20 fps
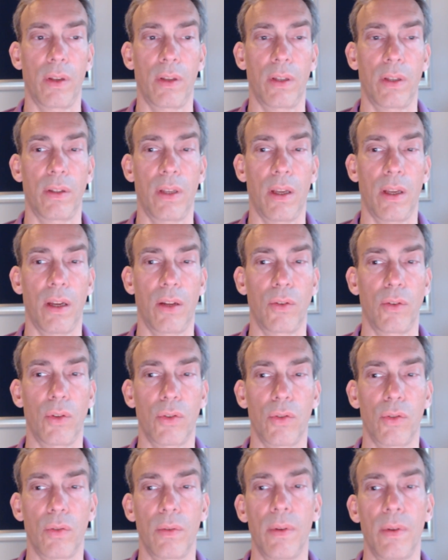There are not
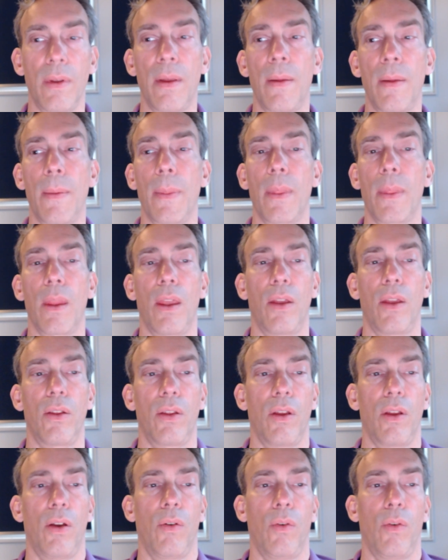
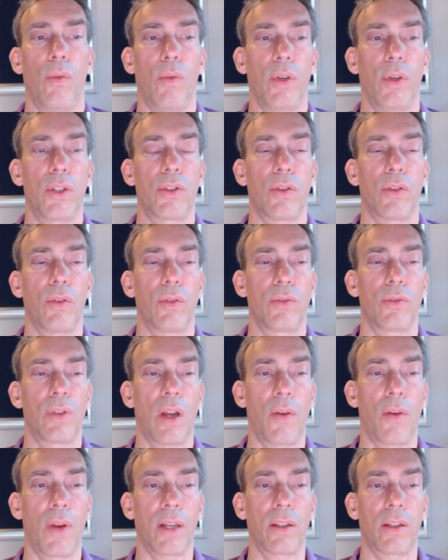always
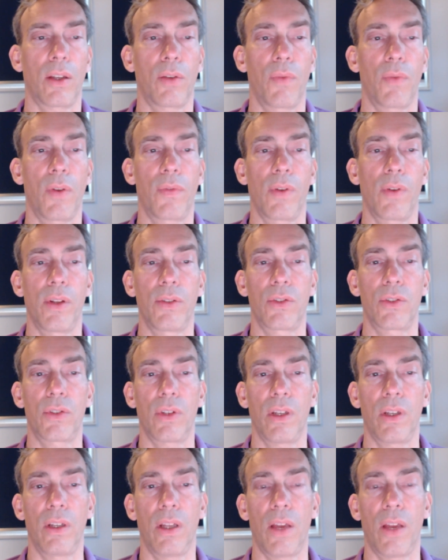direct equivalents
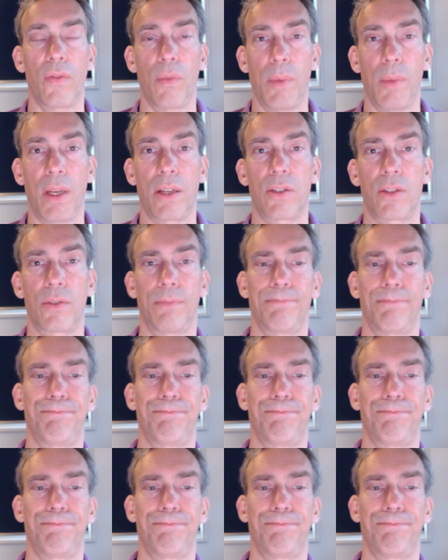in FMX.